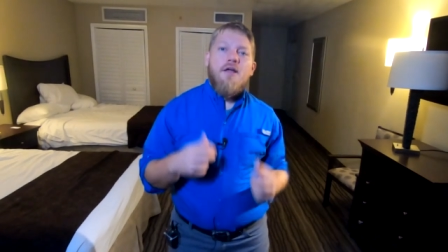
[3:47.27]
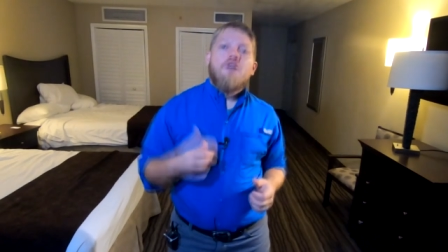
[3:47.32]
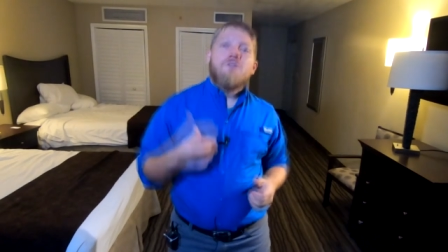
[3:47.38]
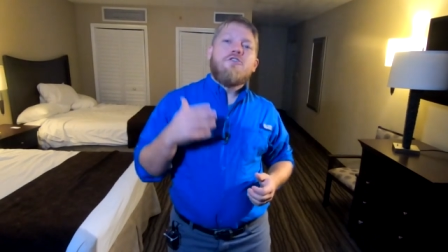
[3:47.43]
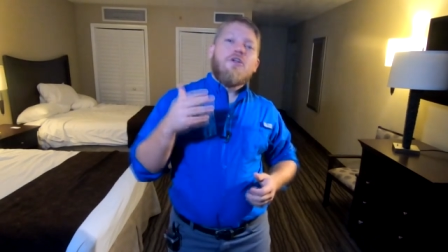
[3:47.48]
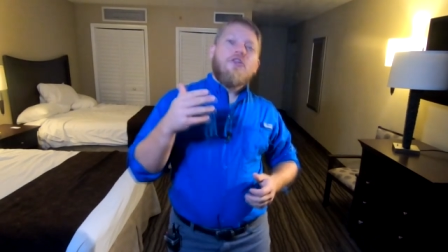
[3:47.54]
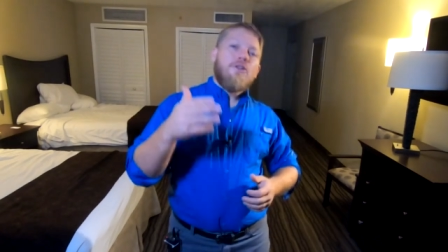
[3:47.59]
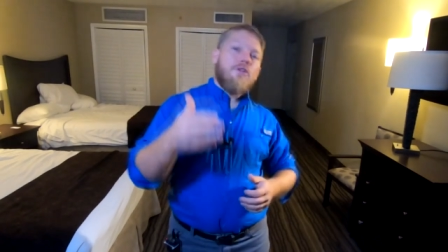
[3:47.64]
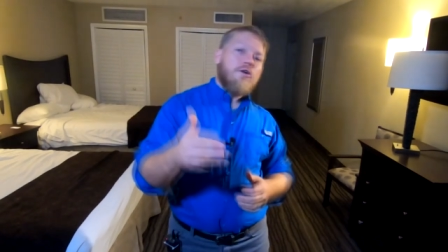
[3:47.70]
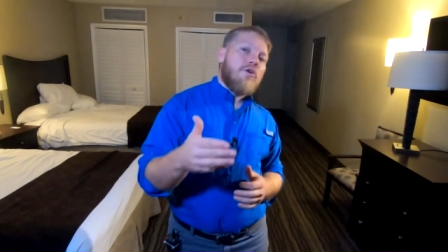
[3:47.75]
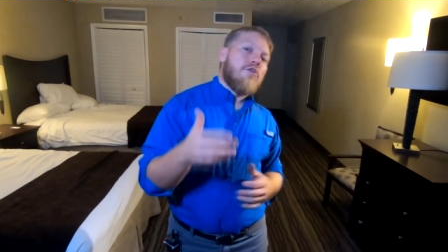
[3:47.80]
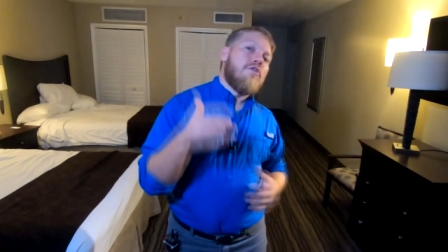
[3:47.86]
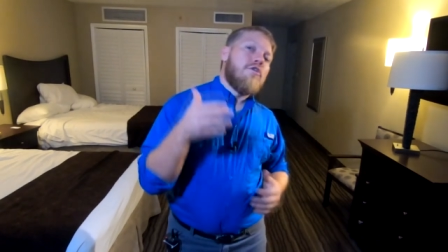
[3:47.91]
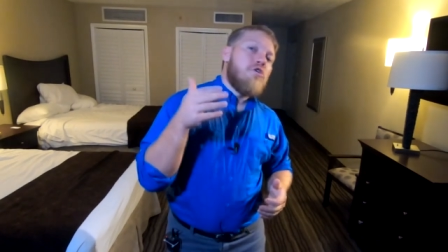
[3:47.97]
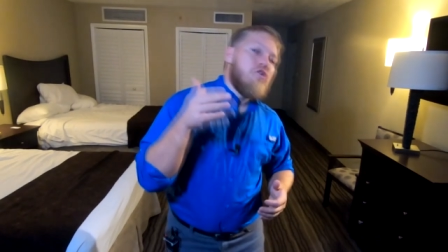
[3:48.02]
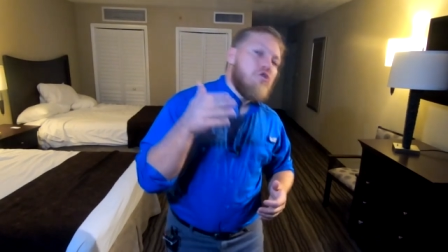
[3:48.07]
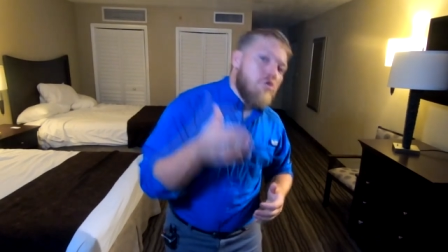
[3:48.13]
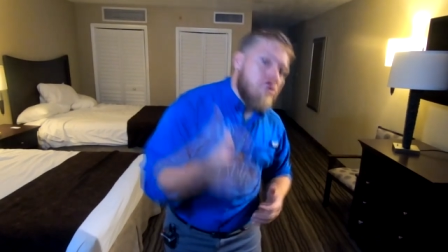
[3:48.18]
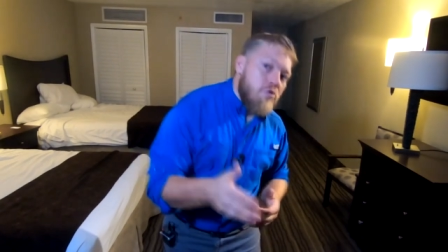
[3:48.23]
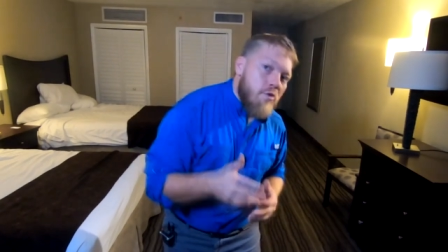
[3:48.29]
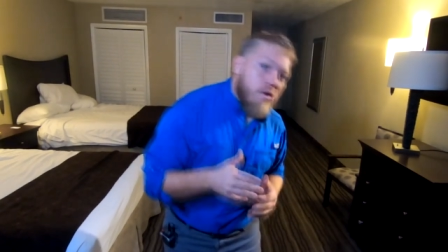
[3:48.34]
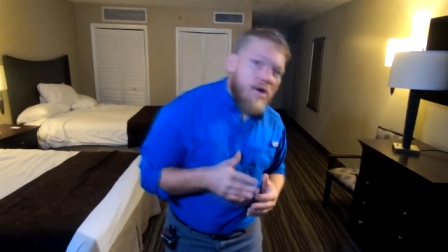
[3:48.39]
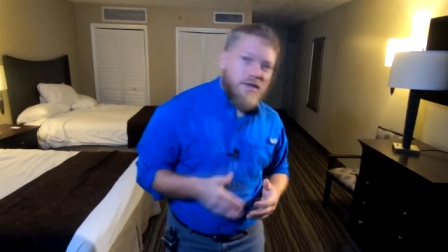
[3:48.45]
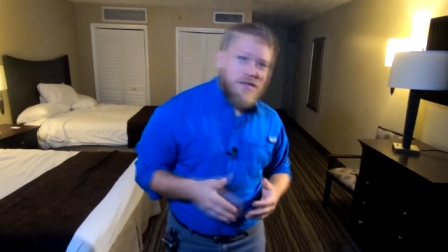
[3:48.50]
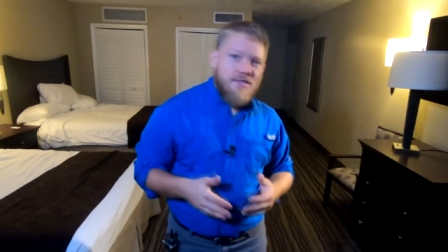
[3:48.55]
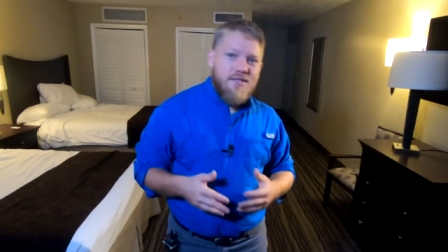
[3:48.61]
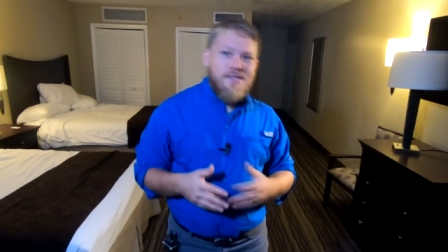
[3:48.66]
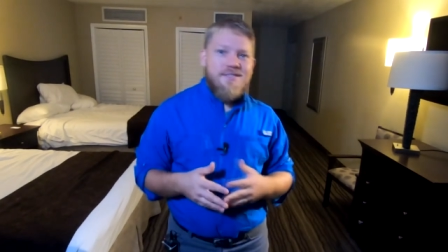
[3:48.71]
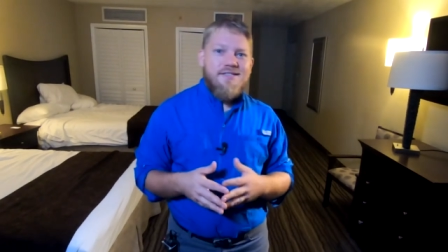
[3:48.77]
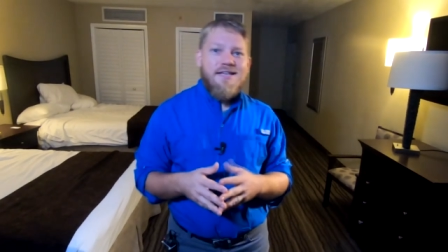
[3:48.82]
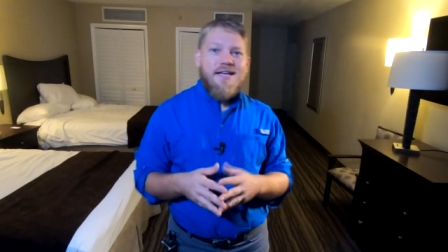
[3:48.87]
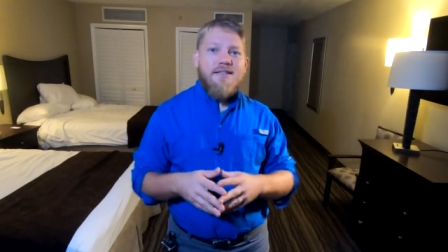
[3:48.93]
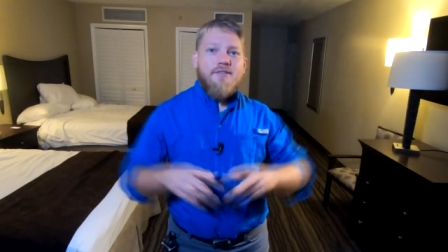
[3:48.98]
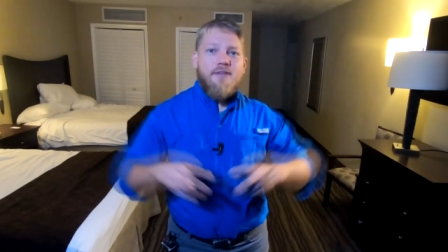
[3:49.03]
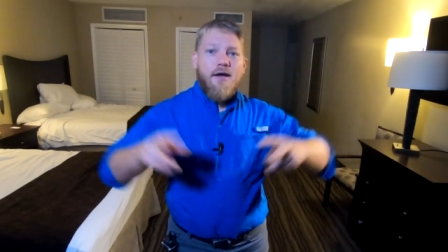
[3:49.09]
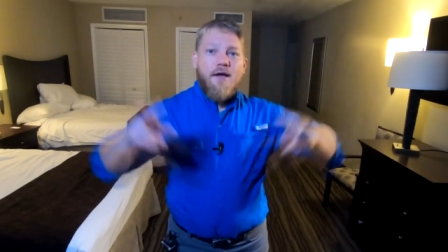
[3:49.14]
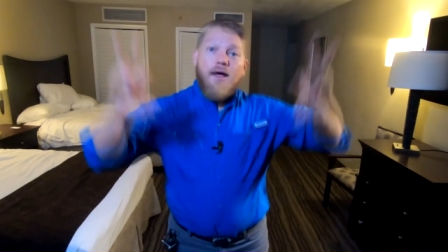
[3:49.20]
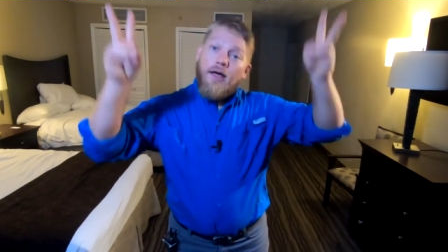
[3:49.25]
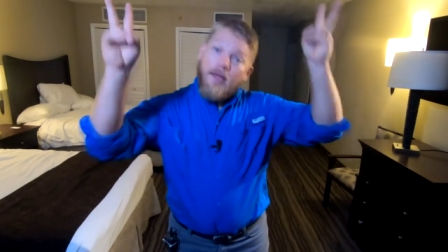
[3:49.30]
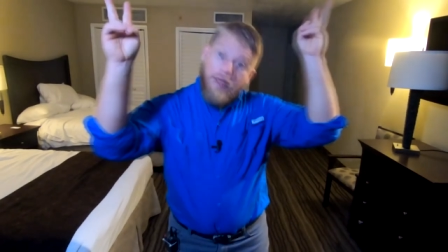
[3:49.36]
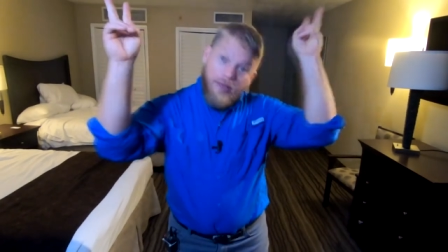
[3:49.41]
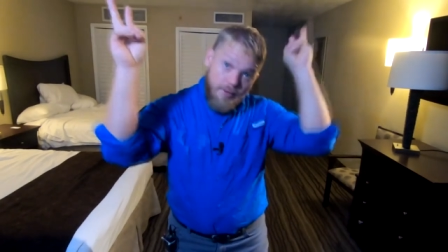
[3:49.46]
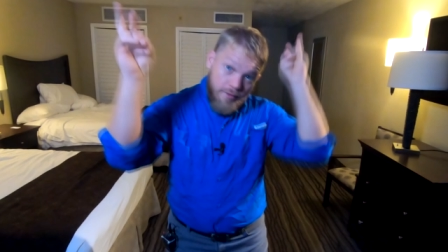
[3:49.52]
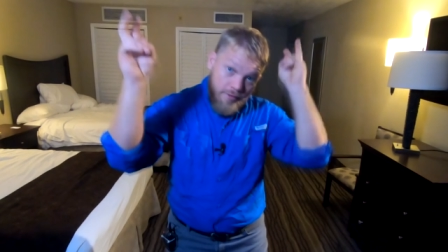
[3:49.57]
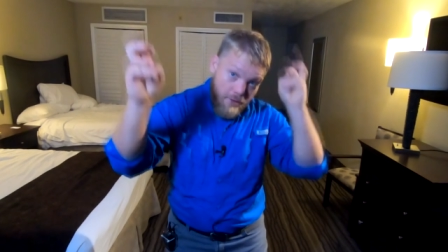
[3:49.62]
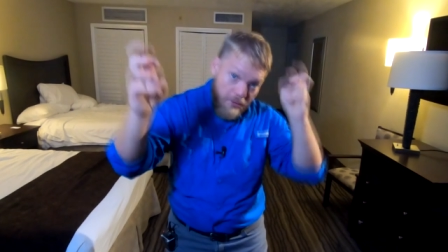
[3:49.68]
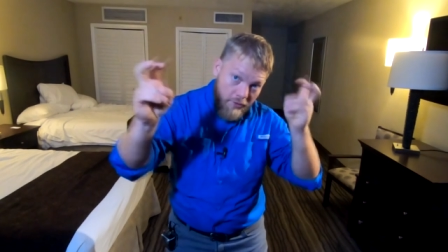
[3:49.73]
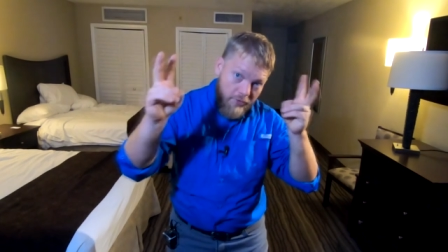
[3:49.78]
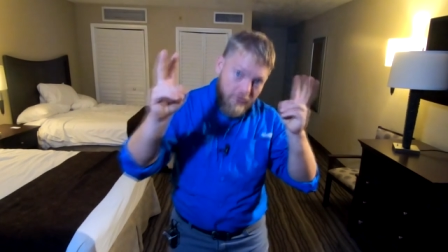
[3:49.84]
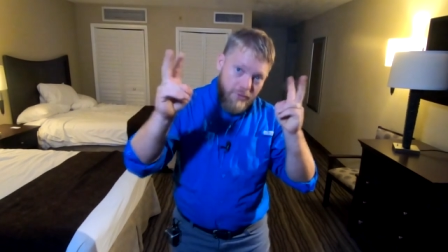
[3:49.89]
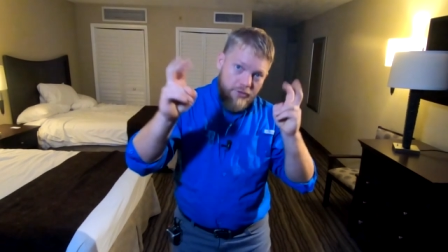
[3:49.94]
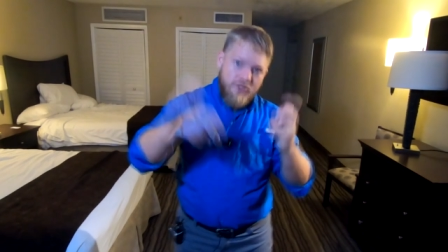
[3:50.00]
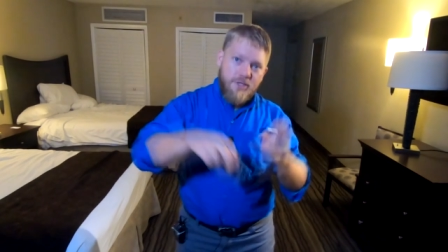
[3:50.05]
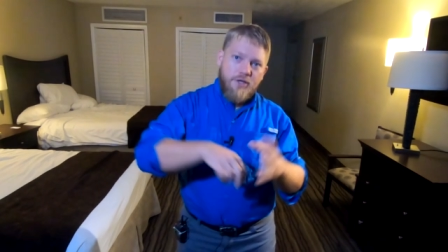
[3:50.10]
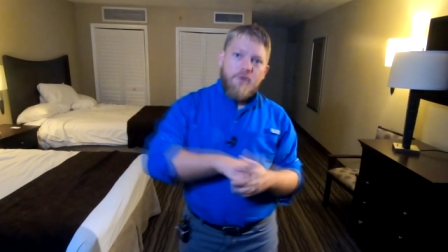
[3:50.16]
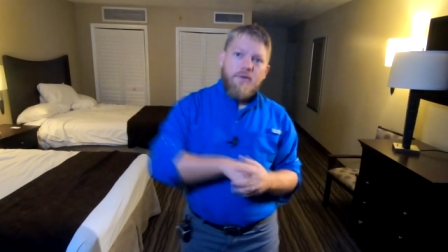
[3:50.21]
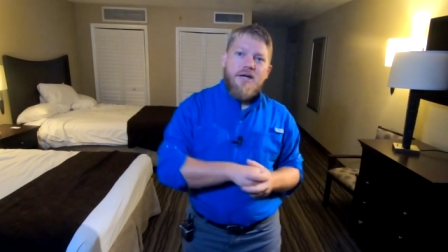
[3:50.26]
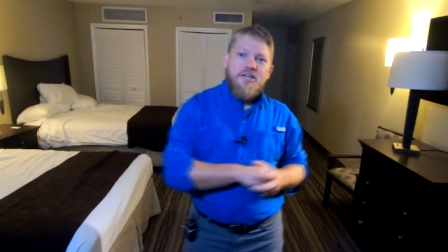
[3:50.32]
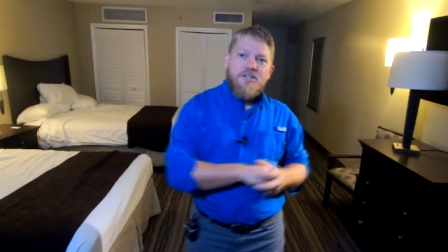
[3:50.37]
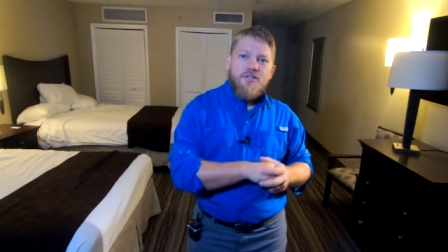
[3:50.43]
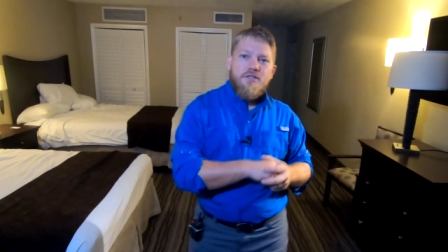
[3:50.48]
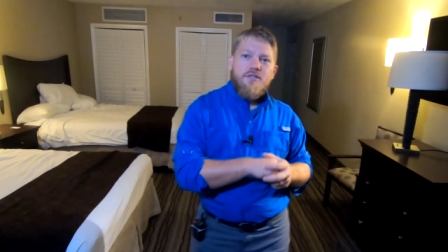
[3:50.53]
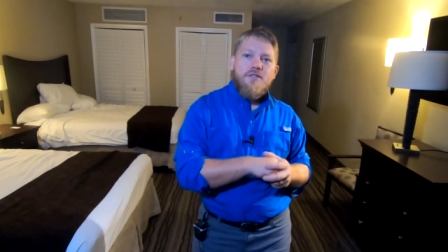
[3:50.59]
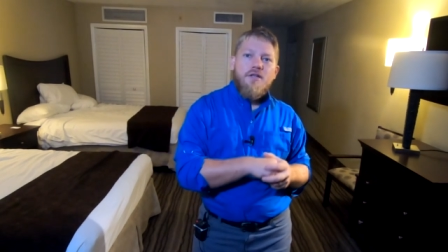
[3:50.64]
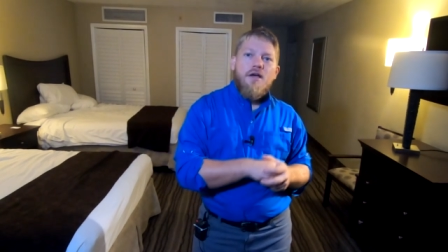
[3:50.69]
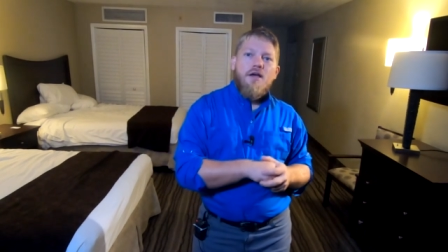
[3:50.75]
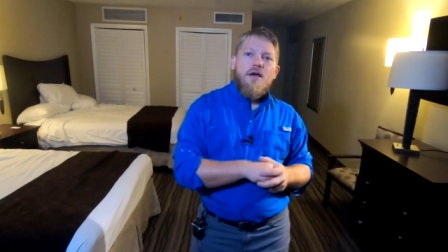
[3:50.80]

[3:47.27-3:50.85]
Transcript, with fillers: to learn the nuances that the younger generations